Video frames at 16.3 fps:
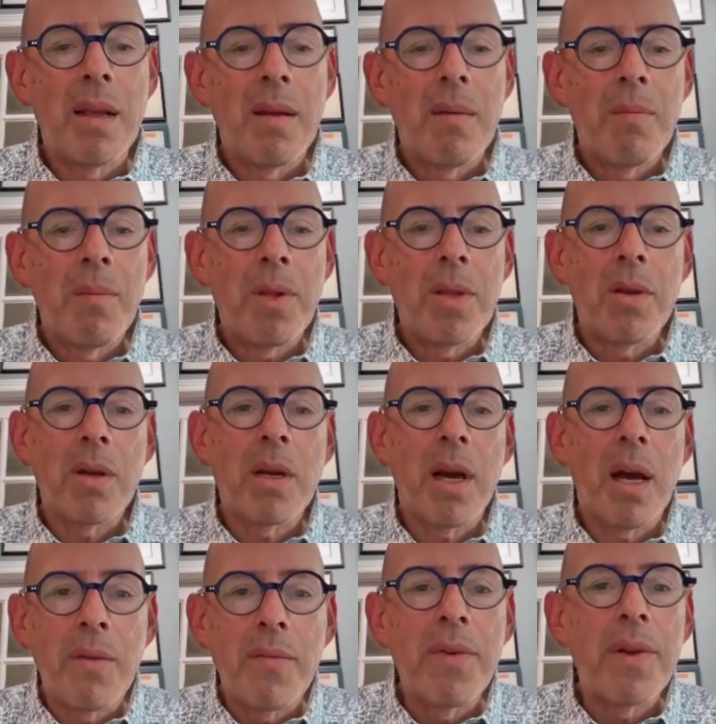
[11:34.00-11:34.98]
but your
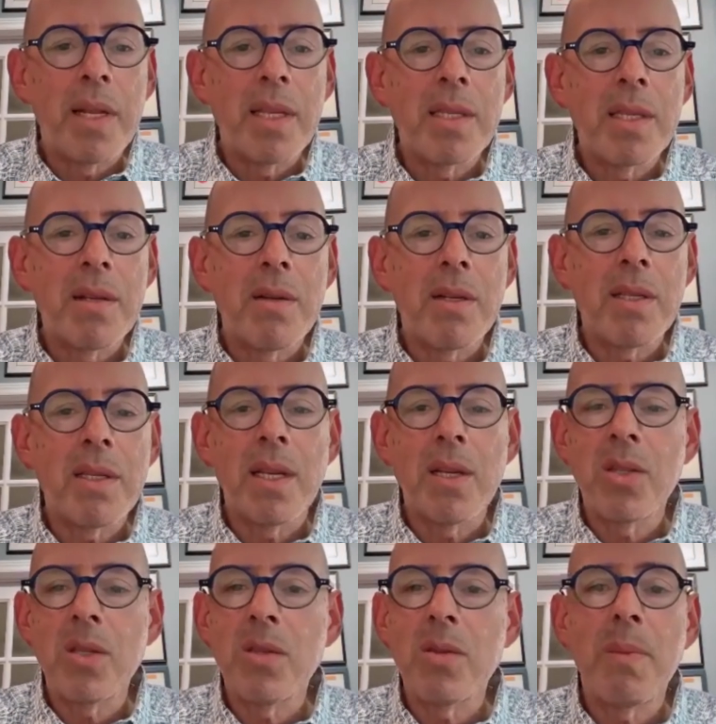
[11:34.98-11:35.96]
confidence in your
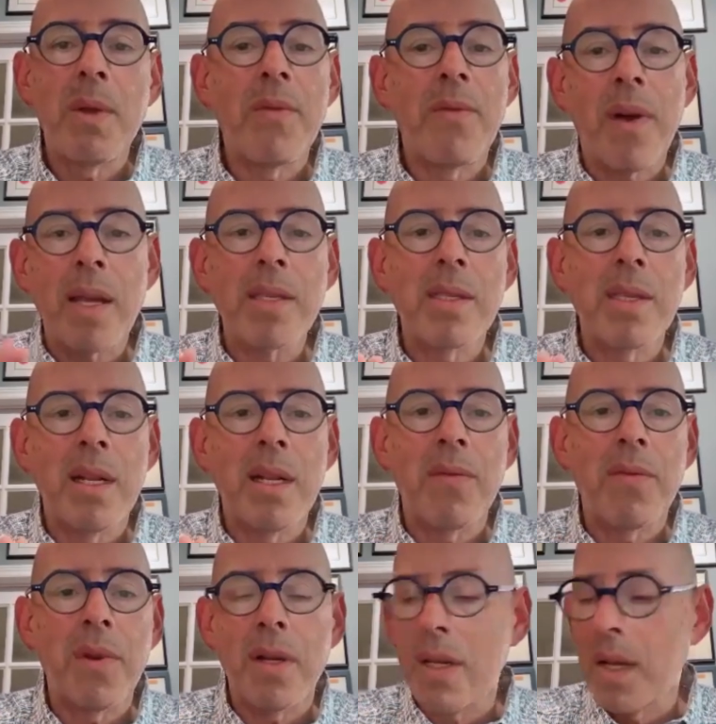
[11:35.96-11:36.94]
decisions will be vastly
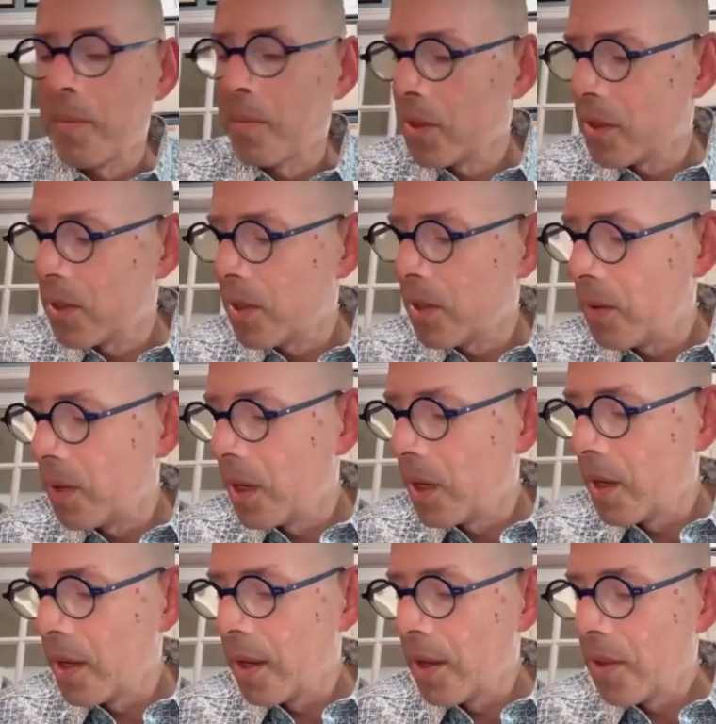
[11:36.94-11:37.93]
different. Number two,
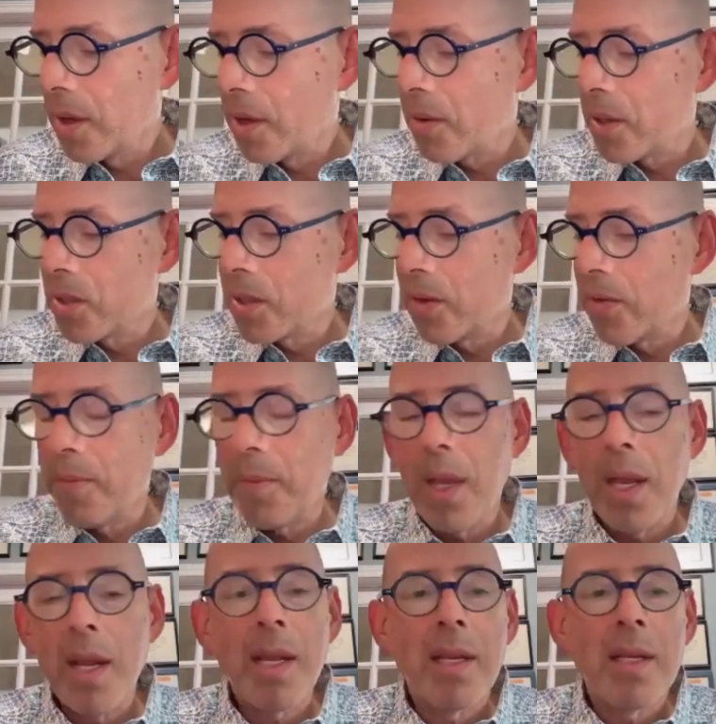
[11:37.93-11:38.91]
the question of
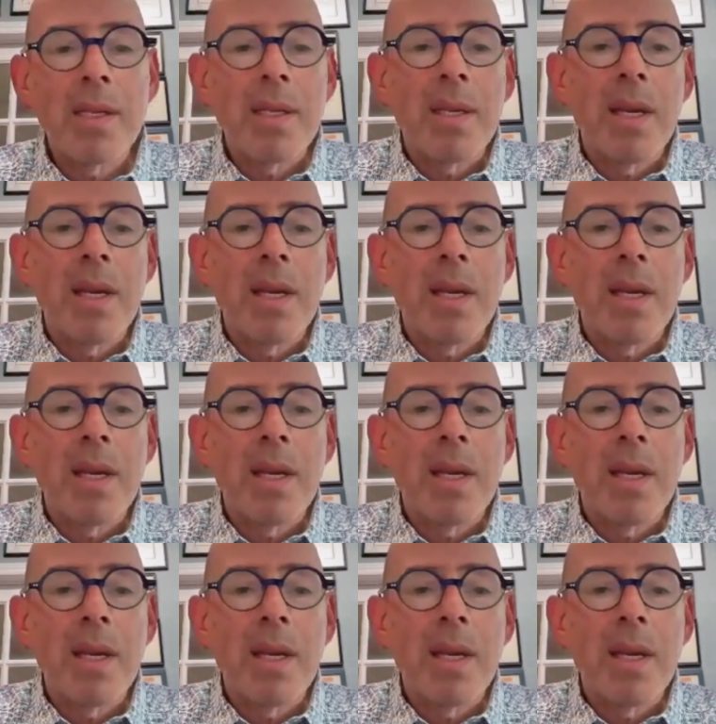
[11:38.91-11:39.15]
meetings.